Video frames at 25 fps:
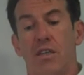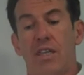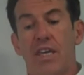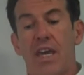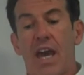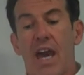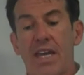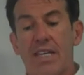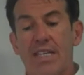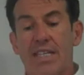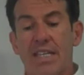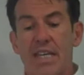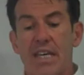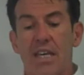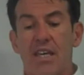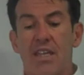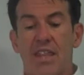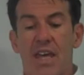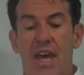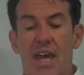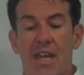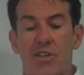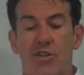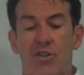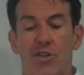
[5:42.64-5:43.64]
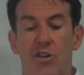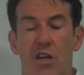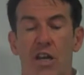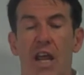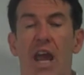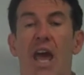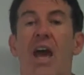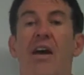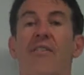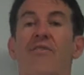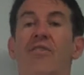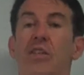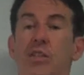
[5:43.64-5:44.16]
The idea that you're going
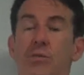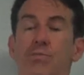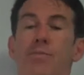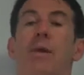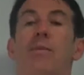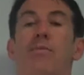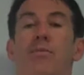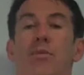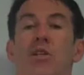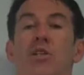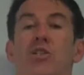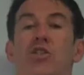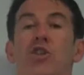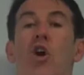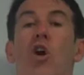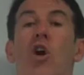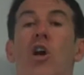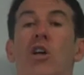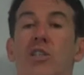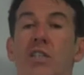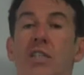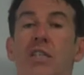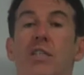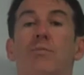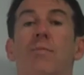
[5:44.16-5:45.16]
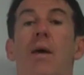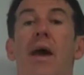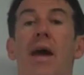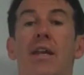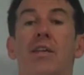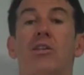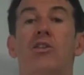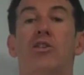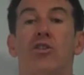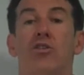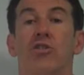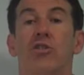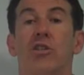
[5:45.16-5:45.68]
to have these people in charge, these
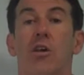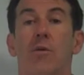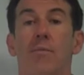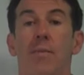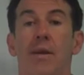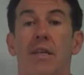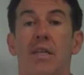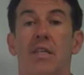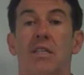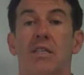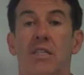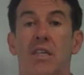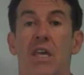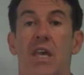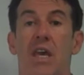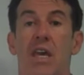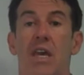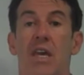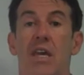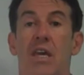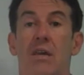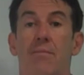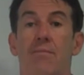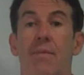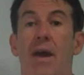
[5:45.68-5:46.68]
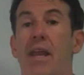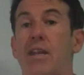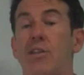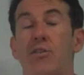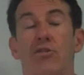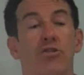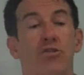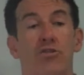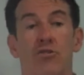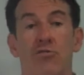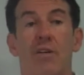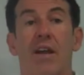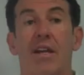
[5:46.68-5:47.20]
managers, come in and say,
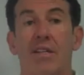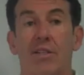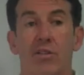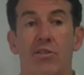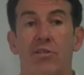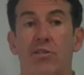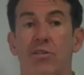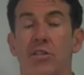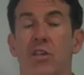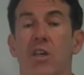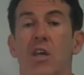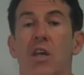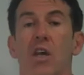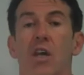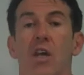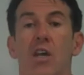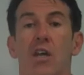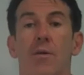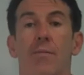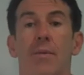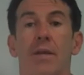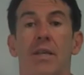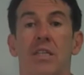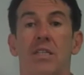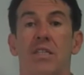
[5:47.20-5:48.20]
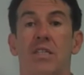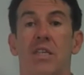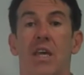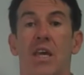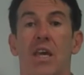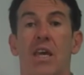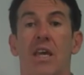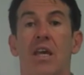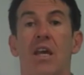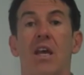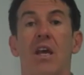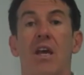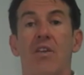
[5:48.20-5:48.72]
managers, directors, come in and
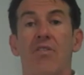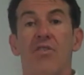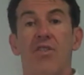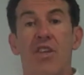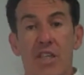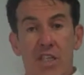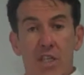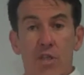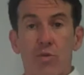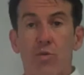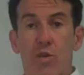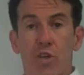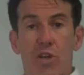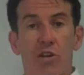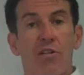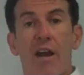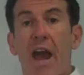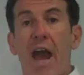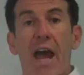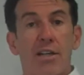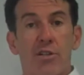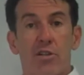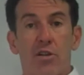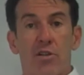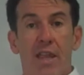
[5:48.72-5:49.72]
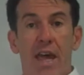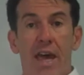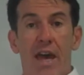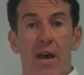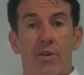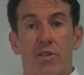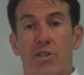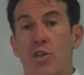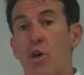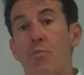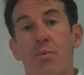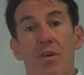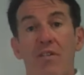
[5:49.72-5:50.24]
say, this is what you're Agile
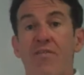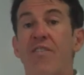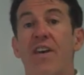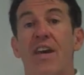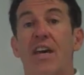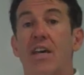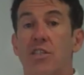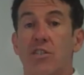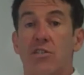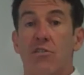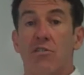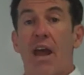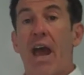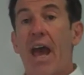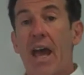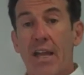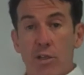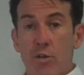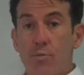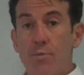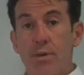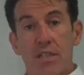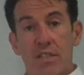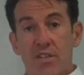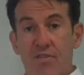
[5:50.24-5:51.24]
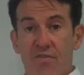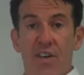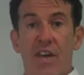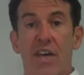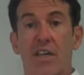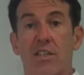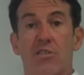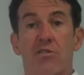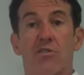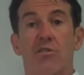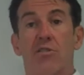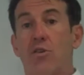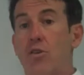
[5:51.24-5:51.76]
now, so be faster. Agile means
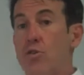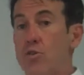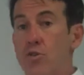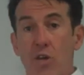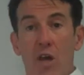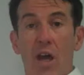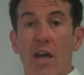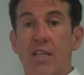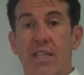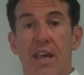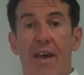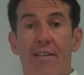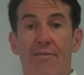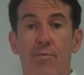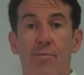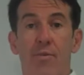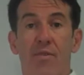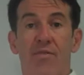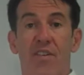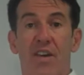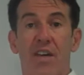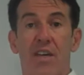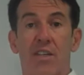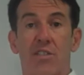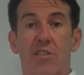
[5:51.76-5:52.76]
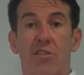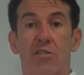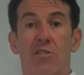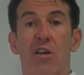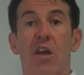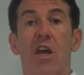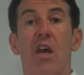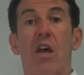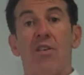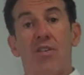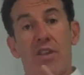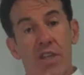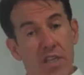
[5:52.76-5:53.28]
faster, so you guys have to be faster.
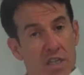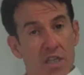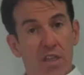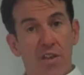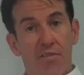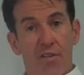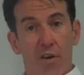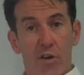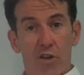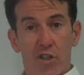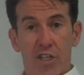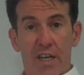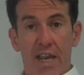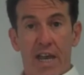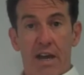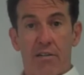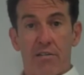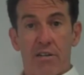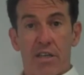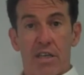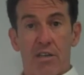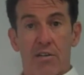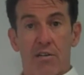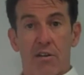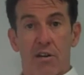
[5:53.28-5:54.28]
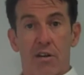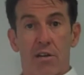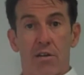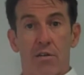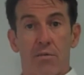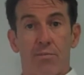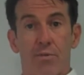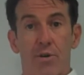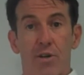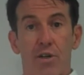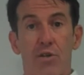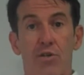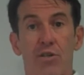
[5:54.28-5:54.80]
This is the functionality you're going to
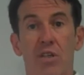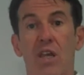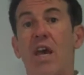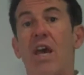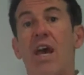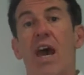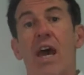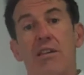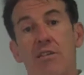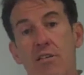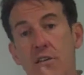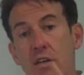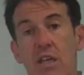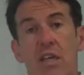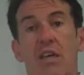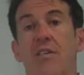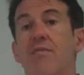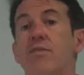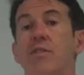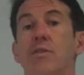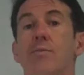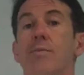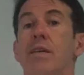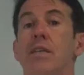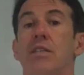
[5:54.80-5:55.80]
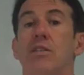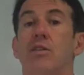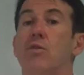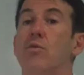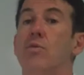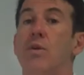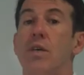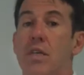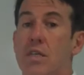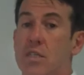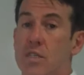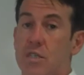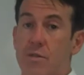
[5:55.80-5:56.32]
produce, and you're going to give it to me in 2
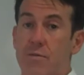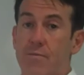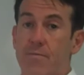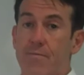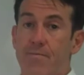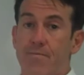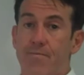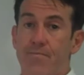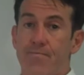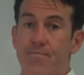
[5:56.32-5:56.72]
weeks.